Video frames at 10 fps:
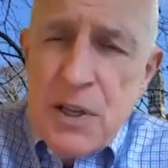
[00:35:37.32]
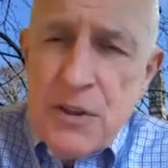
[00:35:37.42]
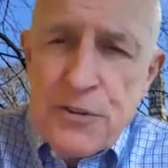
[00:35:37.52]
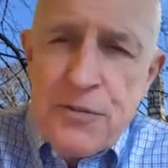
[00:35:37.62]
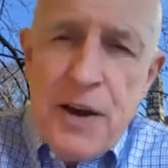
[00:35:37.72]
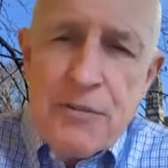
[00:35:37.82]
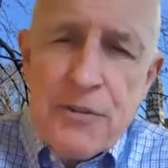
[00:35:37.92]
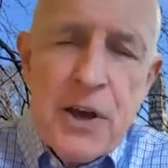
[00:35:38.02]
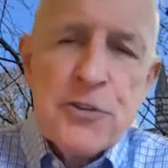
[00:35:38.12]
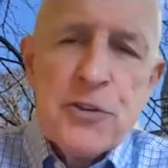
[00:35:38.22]
There's
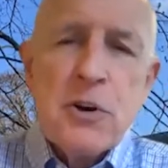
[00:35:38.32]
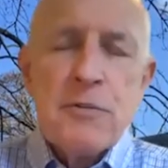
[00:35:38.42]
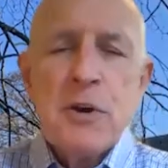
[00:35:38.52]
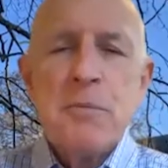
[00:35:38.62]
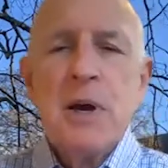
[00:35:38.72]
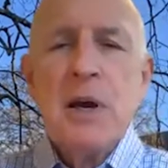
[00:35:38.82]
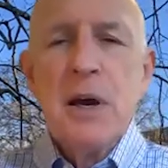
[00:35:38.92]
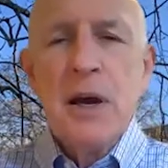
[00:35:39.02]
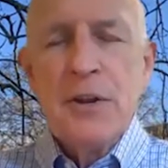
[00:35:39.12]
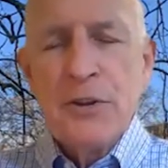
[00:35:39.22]
5,000 of them,
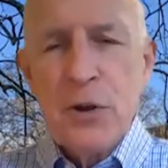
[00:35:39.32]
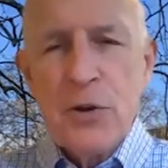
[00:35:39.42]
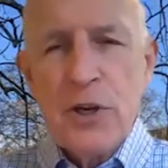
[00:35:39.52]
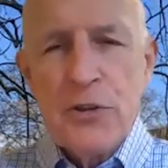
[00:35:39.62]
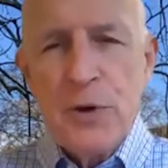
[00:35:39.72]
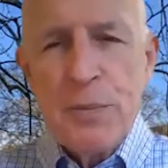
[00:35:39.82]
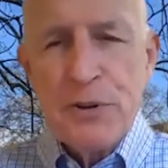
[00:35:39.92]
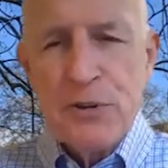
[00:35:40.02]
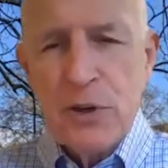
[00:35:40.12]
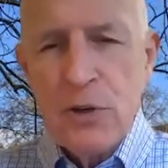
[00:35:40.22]
and there's only a
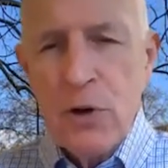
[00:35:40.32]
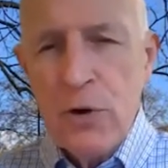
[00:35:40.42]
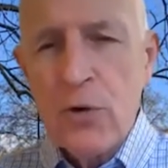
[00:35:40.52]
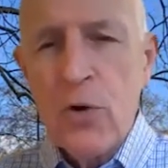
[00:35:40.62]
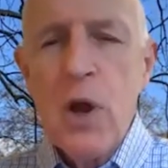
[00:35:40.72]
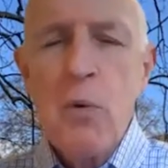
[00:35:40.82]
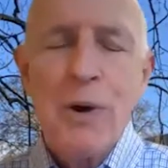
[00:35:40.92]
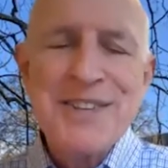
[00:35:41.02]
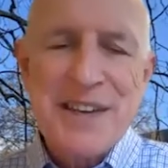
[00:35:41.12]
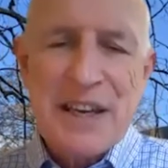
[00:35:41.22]
3% corridor.
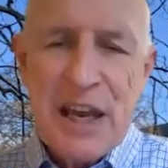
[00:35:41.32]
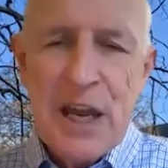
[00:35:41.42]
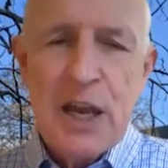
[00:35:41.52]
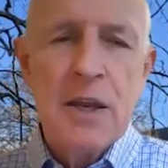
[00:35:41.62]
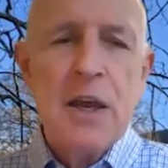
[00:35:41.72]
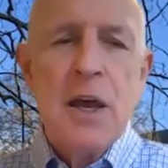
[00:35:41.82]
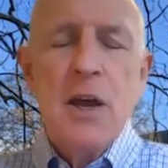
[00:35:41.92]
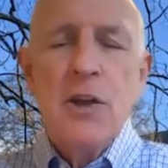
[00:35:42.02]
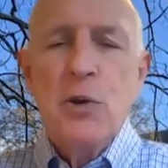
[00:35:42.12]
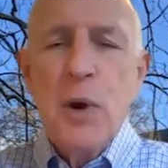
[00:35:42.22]
Once again,
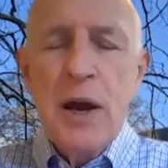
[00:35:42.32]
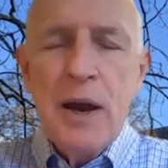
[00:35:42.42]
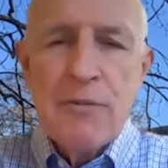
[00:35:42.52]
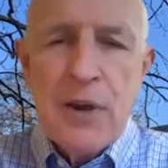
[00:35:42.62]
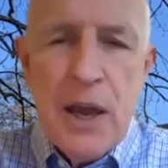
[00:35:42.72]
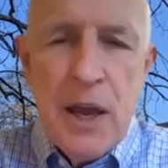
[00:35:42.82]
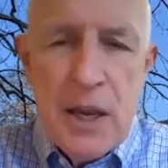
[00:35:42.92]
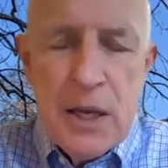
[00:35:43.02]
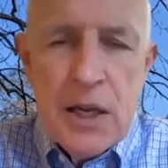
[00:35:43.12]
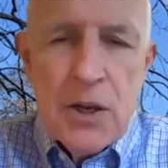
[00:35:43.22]
you have
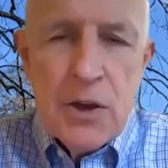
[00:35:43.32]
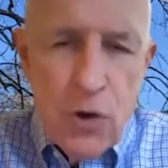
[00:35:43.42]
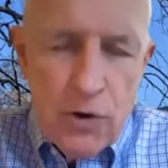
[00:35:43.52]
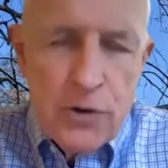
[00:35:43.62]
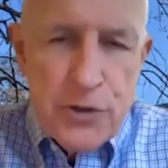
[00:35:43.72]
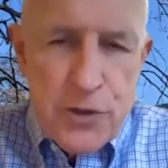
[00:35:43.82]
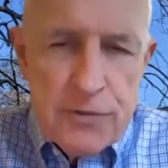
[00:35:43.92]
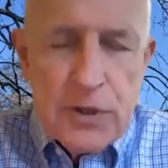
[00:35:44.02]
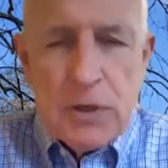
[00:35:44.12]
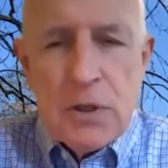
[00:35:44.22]
a
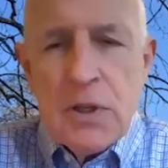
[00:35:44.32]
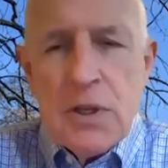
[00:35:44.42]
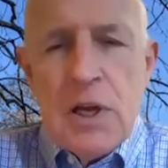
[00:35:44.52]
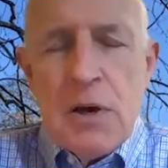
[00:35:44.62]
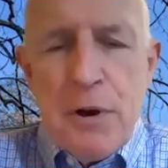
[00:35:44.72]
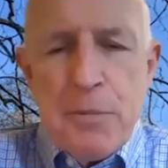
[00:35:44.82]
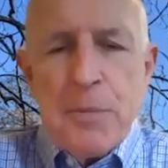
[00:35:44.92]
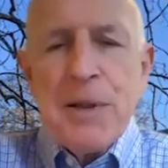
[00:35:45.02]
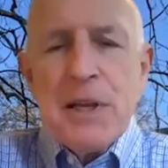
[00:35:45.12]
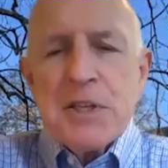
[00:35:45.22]
non-trivial
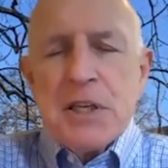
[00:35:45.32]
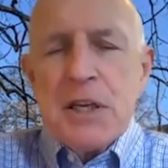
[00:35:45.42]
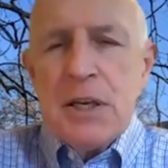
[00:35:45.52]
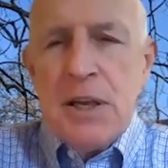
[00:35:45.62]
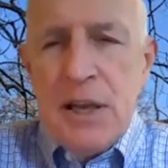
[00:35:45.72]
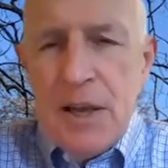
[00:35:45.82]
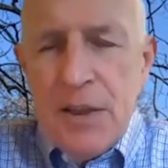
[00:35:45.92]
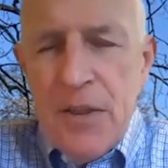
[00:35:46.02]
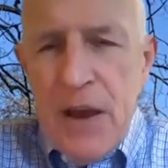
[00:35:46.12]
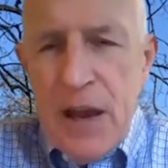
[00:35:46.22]
probability
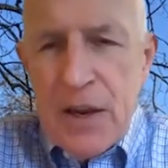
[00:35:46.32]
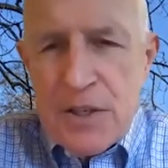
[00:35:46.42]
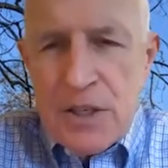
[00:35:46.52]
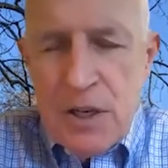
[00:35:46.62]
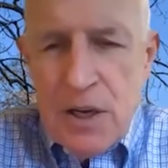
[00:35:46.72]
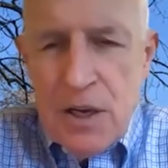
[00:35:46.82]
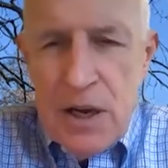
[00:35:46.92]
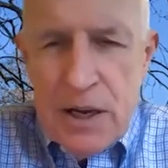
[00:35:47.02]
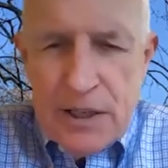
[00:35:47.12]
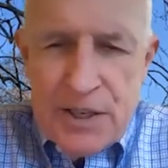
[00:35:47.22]
that
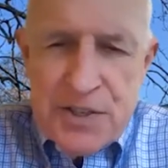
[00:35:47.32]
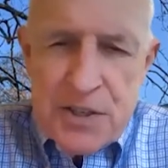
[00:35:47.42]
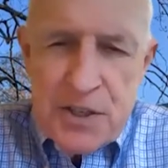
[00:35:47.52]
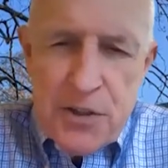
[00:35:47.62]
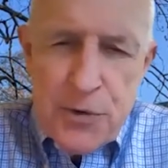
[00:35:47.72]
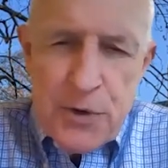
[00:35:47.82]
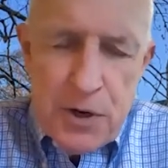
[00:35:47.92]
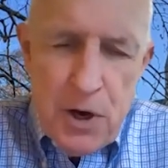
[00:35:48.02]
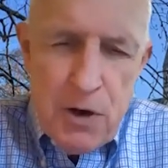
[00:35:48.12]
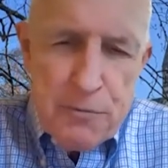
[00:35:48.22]
at least in
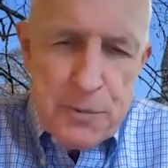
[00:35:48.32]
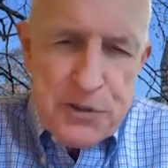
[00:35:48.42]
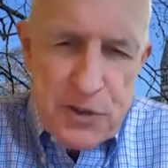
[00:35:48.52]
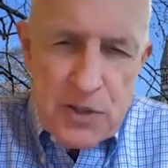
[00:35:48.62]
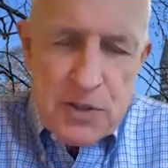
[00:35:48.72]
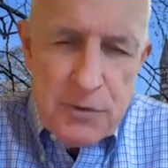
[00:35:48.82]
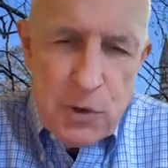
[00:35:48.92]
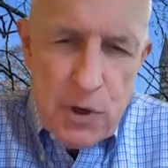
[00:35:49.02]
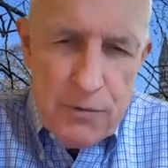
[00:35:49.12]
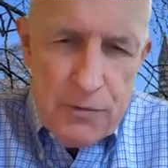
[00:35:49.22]
3.5%
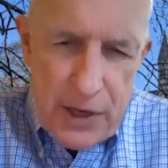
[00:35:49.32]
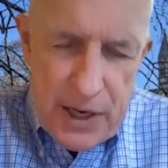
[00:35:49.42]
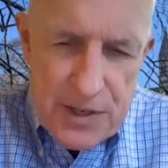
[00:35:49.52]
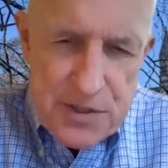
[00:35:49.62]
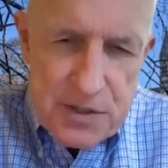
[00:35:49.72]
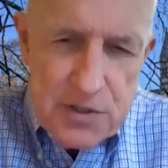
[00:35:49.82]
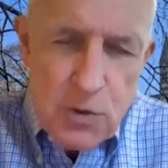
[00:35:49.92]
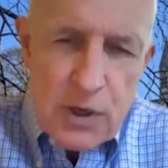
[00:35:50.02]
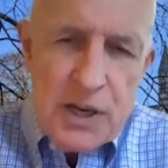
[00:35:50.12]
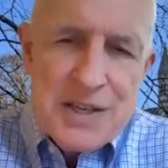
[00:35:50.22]
of the cases,
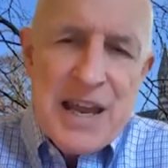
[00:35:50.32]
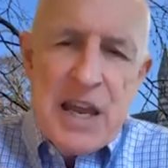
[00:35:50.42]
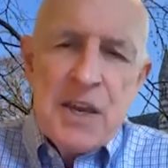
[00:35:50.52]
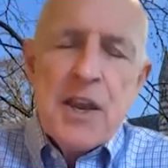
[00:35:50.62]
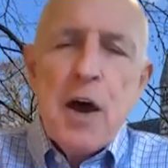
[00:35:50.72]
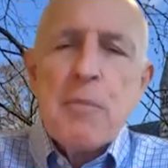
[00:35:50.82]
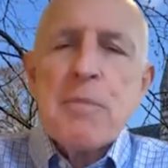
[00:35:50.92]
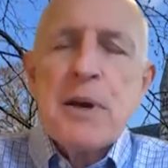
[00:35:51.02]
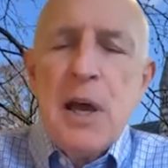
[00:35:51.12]
you're going to end up